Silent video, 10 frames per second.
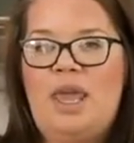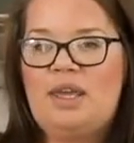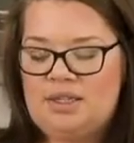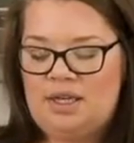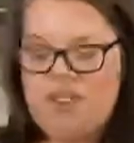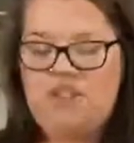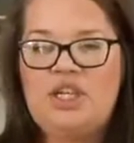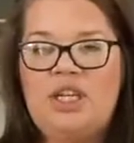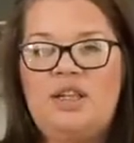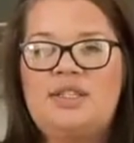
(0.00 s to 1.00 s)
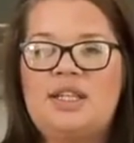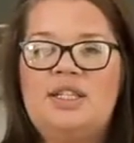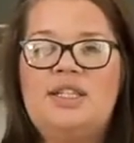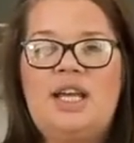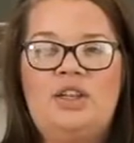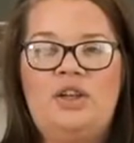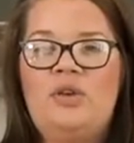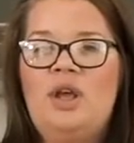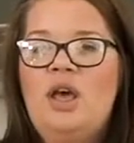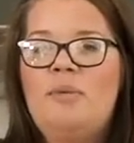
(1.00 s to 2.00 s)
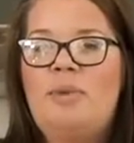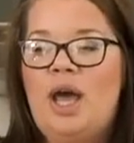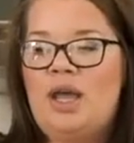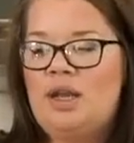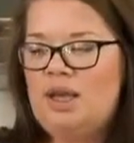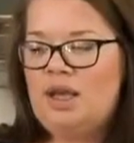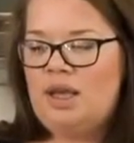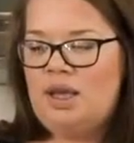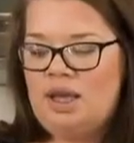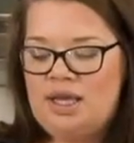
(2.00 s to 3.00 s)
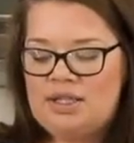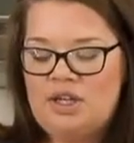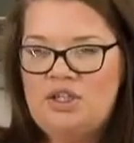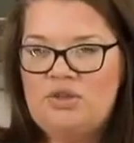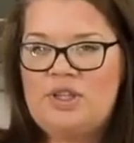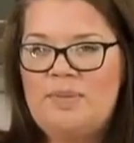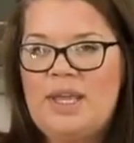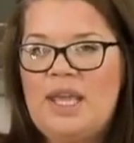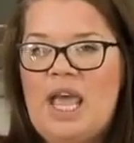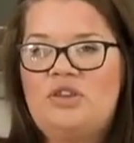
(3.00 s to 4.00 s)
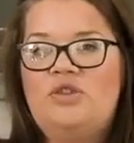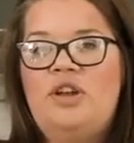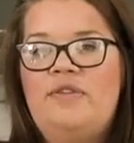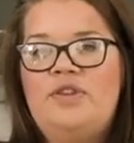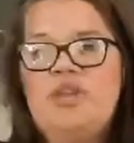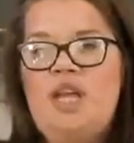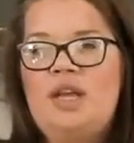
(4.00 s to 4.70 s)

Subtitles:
It's going to chill, it's going to dilute, but it's going to do something extra if you shake it.